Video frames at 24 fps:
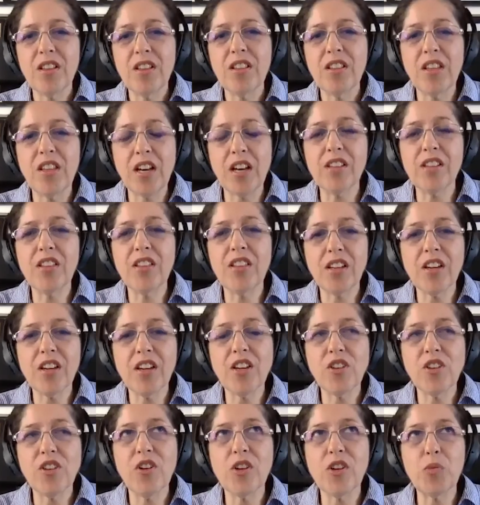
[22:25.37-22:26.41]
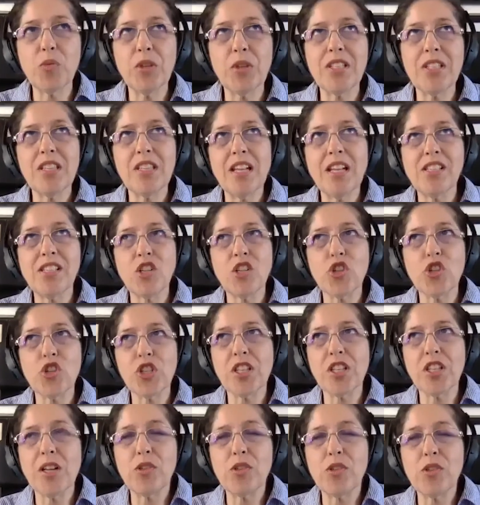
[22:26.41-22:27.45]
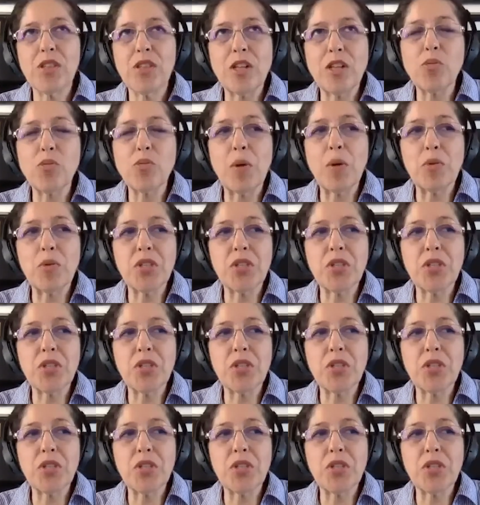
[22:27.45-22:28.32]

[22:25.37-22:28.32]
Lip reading: That got you hooked. Well, see, that's interesting. That's what I was going to say.